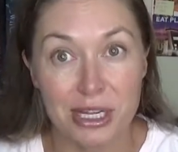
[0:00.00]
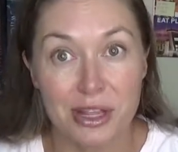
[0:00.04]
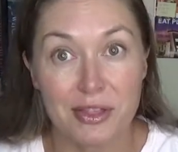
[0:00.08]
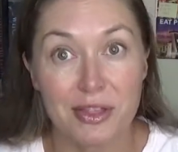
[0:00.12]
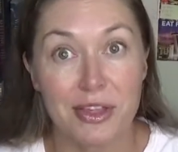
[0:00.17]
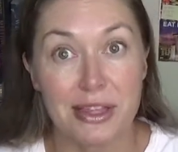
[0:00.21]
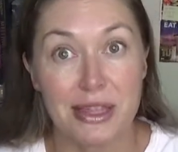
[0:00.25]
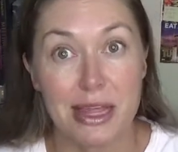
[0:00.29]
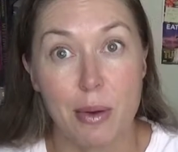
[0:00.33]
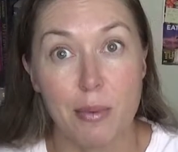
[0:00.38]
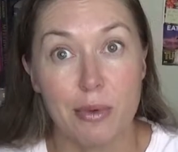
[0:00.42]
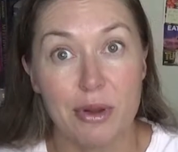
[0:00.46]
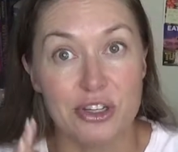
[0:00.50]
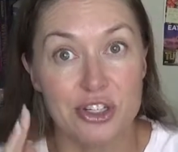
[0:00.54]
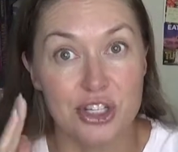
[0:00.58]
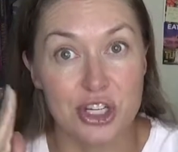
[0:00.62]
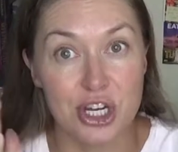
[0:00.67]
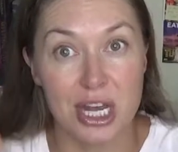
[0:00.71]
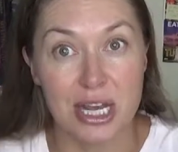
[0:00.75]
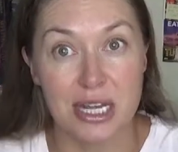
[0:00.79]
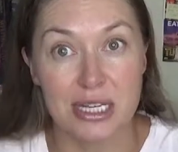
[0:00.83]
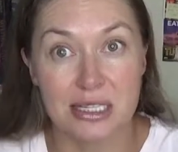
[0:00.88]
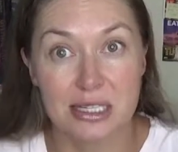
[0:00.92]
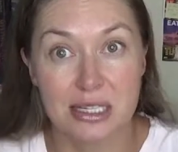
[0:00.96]
I think that would
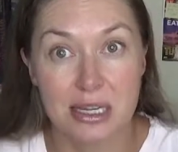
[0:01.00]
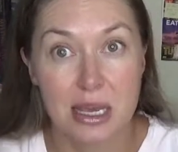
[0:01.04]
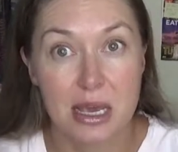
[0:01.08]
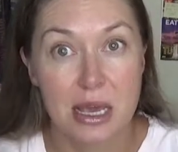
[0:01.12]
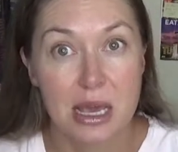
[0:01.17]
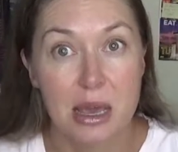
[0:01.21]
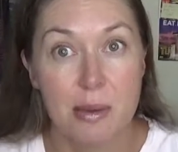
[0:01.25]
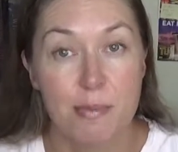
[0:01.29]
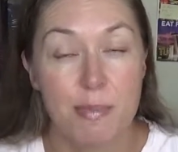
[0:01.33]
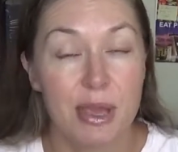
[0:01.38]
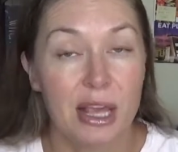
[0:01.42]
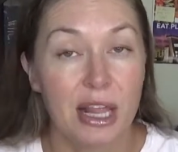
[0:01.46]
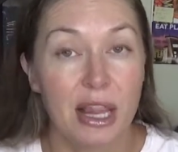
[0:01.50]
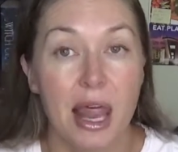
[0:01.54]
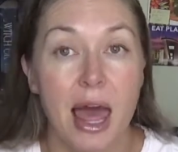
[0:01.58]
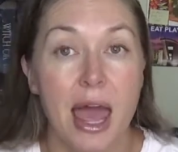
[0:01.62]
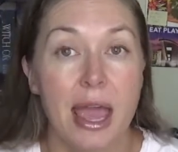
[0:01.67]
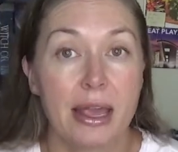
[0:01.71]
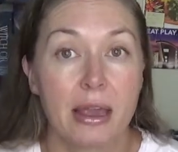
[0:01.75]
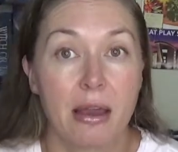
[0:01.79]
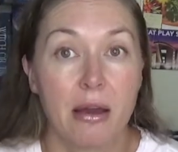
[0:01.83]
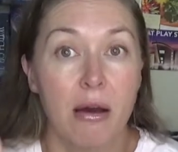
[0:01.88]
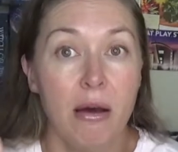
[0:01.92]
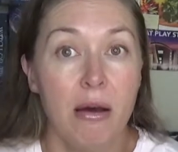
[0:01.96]
just be
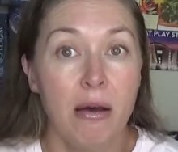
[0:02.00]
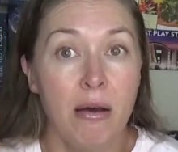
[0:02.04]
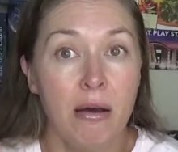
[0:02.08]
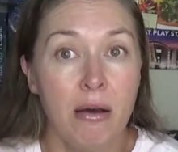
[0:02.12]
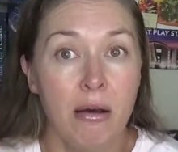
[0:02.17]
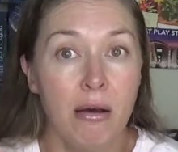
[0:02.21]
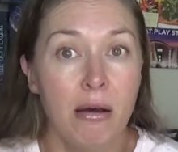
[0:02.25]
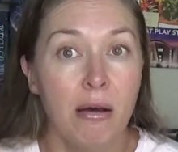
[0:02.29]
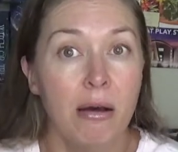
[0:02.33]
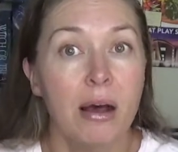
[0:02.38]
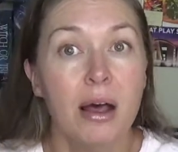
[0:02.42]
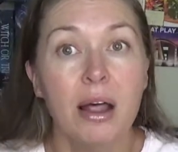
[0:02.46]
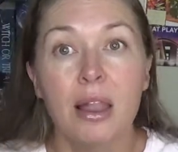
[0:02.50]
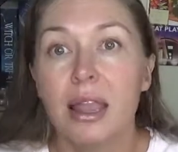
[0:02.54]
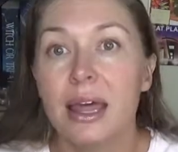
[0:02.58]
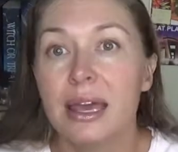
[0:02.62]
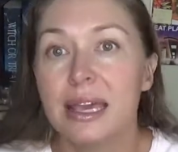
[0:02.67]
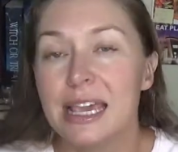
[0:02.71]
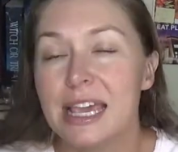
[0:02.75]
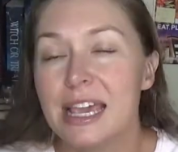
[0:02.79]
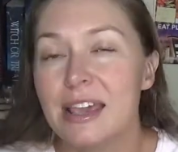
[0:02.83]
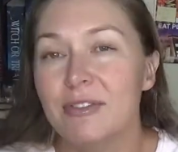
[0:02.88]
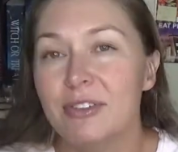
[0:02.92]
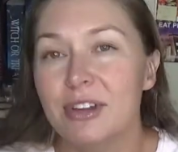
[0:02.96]
like, oh,
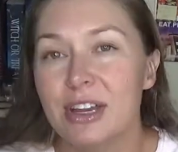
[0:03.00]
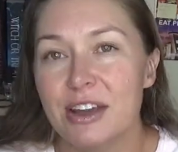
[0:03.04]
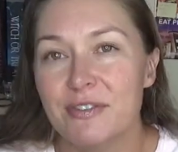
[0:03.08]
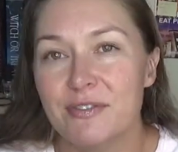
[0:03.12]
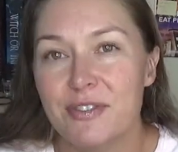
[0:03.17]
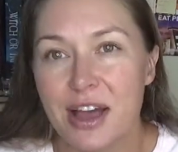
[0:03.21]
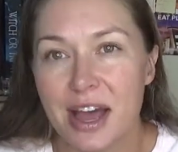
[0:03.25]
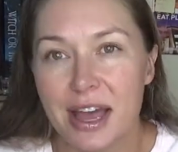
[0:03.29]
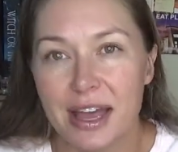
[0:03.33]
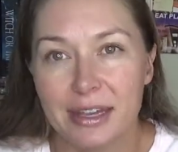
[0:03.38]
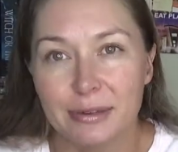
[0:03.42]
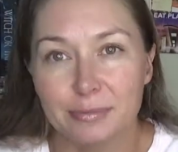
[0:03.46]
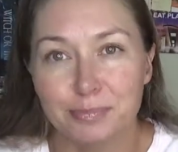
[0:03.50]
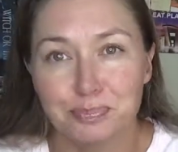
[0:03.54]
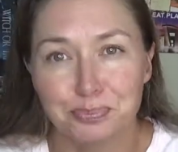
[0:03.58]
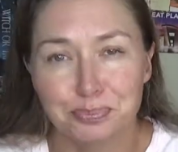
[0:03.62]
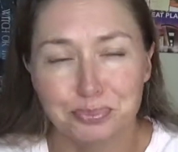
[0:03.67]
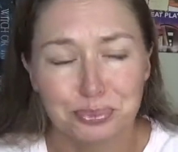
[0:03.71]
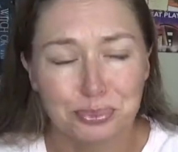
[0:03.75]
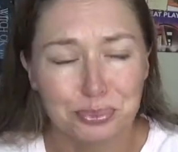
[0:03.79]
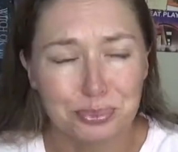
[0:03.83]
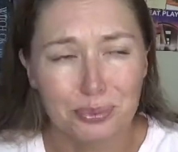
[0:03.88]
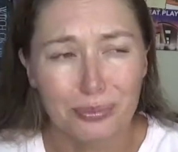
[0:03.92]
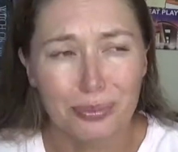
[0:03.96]
like even if I
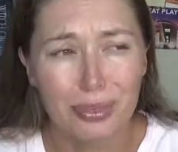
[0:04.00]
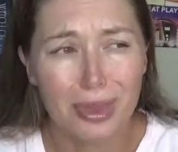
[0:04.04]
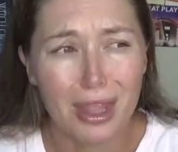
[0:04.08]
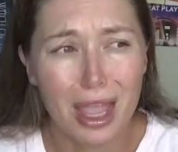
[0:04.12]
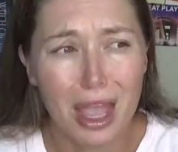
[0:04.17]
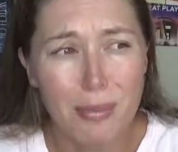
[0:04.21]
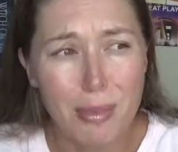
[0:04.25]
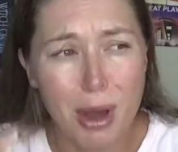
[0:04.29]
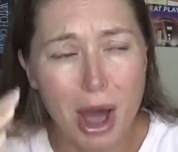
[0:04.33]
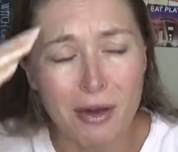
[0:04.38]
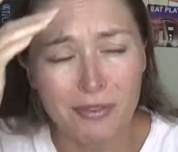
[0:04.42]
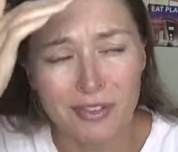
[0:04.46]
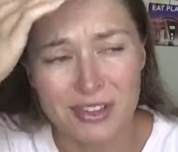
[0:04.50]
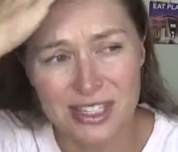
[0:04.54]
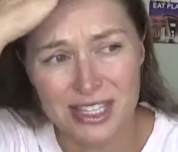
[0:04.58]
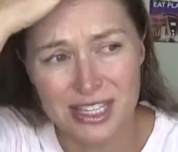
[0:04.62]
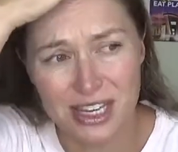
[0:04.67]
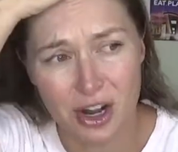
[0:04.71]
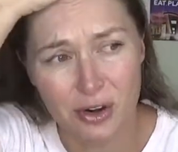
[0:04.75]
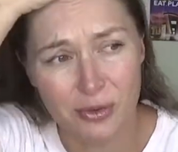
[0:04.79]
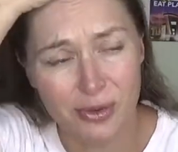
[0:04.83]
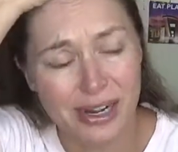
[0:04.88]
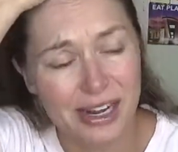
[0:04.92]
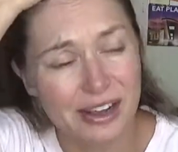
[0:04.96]
I'm
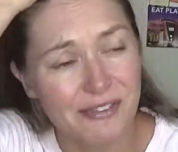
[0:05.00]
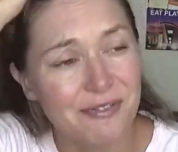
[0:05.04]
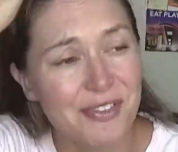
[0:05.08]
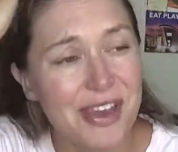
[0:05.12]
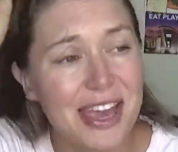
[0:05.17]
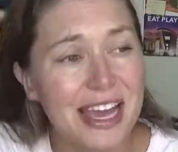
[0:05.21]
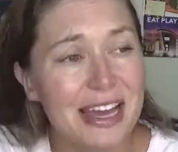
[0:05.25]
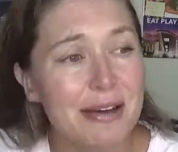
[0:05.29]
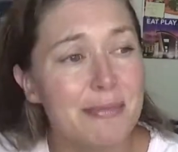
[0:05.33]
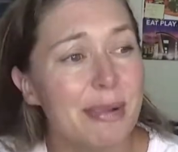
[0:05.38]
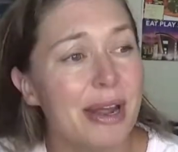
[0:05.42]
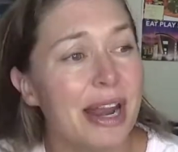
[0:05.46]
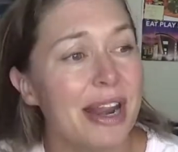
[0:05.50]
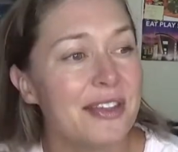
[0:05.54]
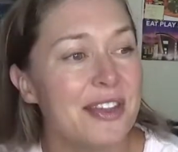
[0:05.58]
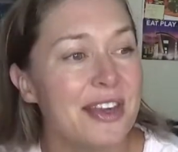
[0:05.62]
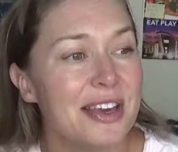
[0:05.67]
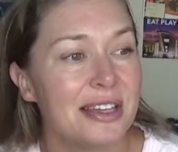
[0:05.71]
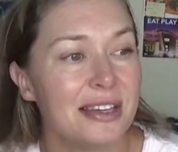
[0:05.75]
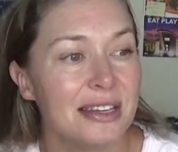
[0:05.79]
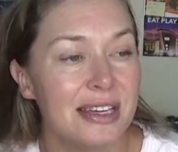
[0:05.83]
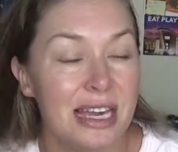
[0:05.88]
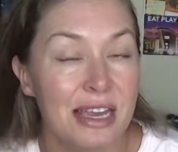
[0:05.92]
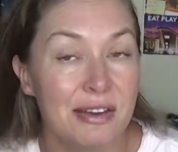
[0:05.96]
obviously already a fan, but I
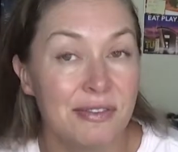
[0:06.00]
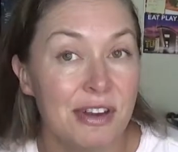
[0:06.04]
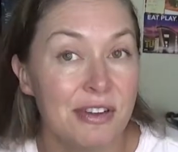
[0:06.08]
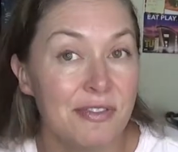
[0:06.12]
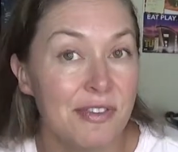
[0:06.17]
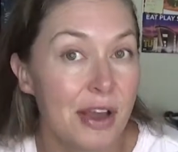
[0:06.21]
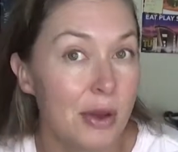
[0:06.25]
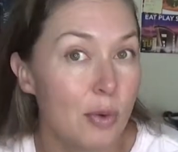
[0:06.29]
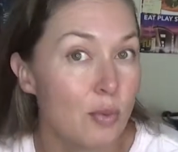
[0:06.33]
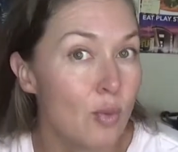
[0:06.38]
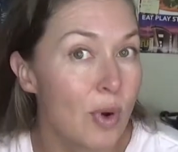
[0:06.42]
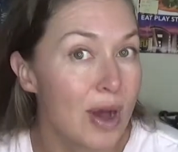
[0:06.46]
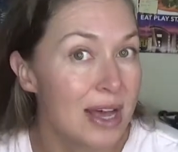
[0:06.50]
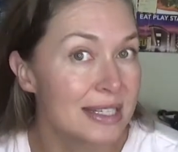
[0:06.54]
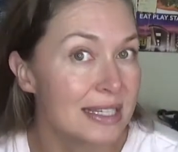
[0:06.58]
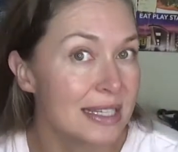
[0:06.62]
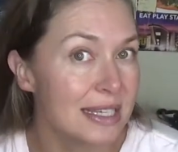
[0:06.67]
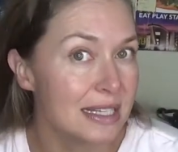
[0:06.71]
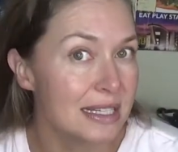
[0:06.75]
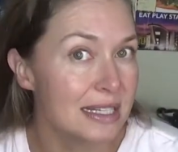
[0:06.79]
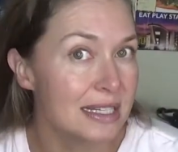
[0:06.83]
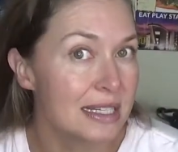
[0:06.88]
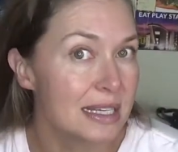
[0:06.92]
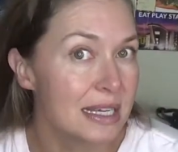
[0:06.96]
think like even if I
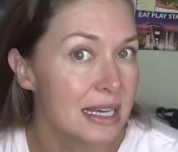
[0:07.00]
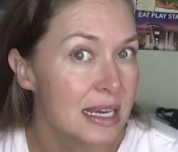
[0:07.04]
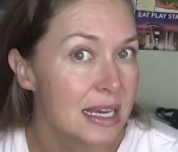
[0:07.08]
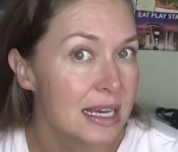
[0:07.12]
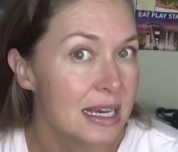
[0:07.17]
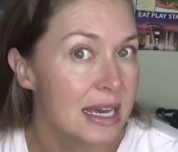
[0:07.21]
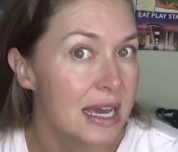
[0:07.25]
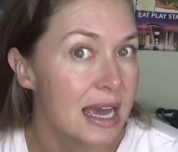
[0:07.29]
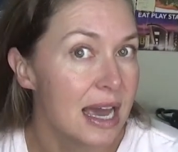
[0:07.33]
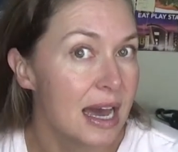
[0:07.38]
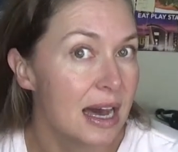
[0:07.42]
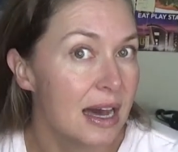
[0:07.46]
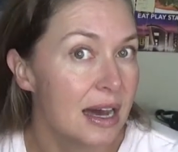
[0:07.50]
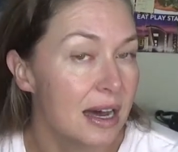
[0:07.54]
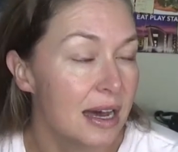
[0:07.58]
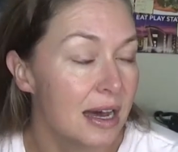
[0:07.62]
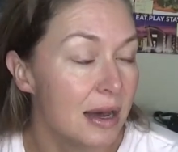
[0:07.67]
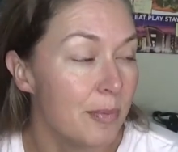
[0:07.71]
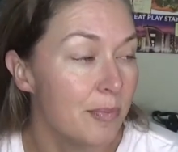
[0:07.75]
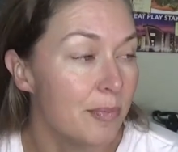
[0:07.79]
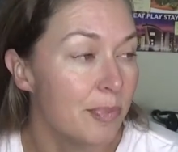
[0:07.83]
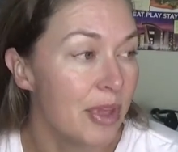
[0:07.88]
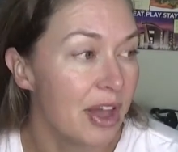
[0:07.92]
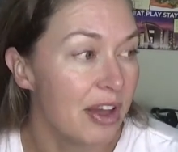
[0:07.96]
wasn't
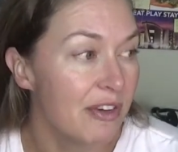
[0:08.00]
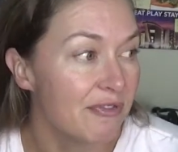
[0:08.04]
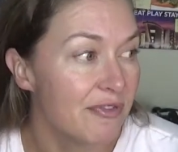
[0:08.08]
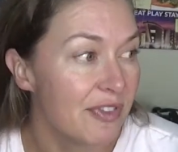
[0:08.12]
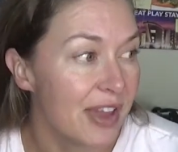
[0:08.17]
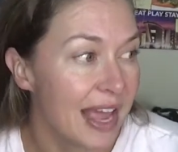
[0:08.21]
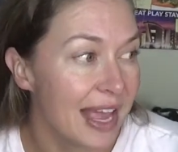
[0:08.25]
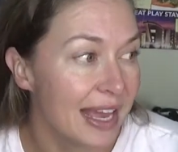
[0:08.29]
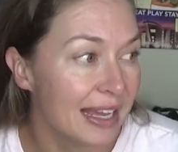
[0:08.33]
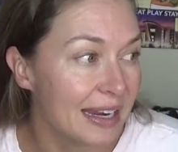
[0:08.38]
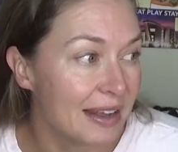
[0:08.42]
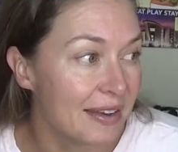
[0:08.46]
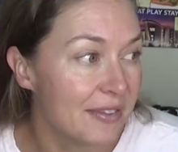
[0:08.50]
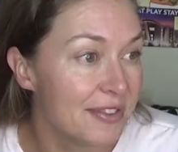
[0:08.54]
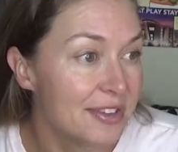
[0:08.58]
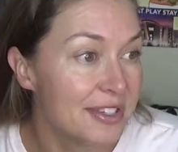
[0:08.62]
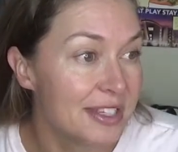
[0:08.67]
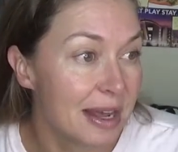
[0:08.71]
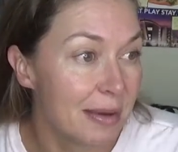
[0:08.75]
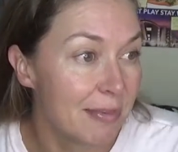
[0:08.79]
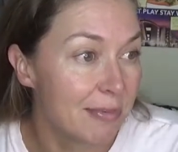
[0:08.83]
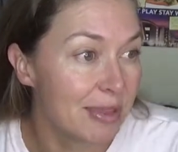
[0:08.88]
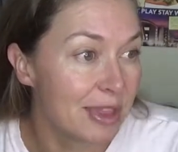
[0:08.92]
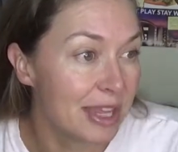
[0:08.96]
um, a fan of
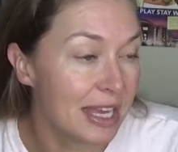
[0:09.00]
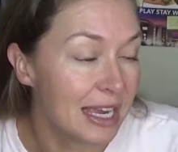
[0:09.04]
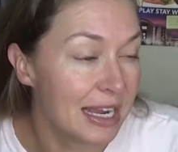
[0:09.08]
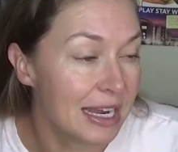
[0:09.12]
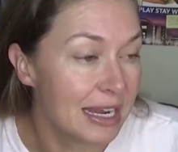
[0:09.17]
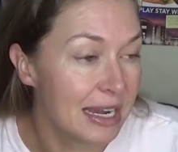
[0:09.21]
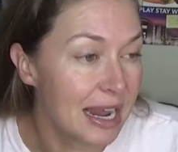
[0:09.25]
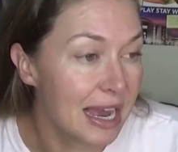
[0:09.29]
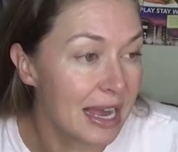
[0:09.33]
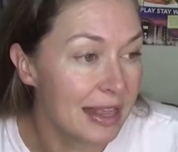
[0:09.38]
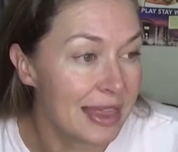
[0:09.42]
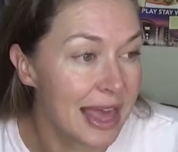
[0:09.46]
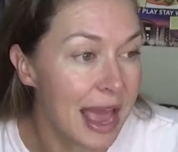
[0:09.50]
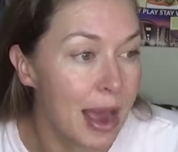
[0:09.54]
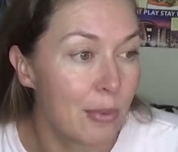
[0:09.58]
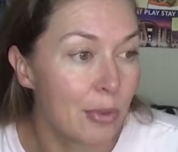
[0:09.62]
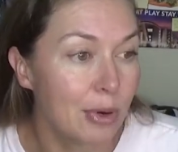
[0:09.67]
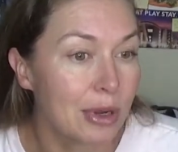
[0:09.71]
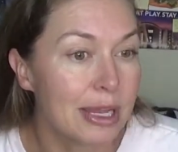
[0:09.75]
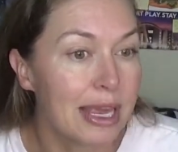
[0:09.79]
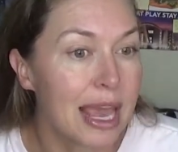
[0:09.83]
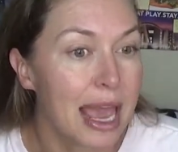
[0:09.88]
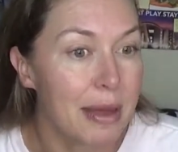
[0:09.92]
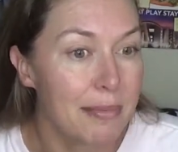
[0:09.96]
something, that
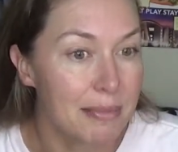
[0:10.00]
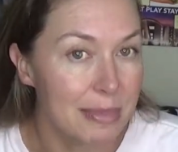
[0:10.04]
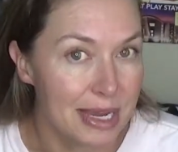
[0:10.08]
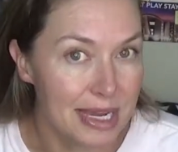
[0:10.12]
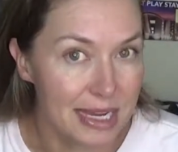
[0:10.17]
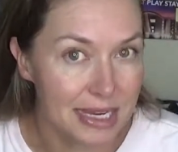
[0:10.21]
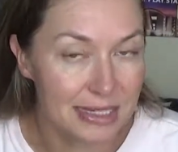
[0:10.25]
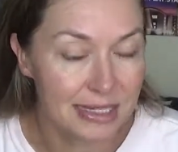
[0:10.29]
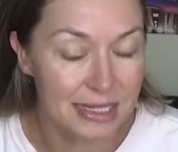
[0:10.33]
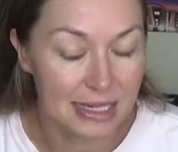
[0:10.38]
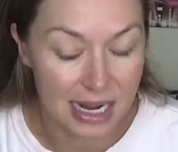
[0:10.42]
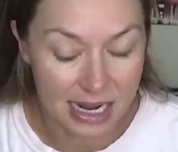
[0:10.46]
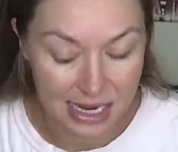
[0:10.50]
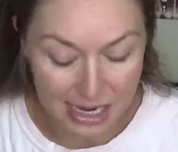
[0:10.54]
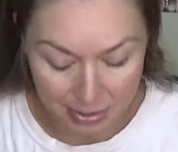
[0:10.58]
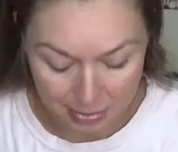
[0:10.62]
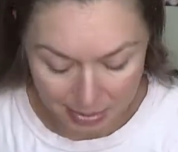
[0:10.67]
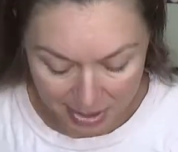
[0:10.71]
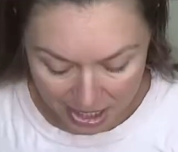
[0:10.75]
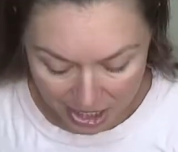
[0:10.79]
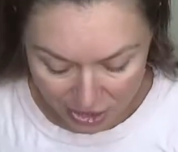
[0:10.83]
would get me to kind of be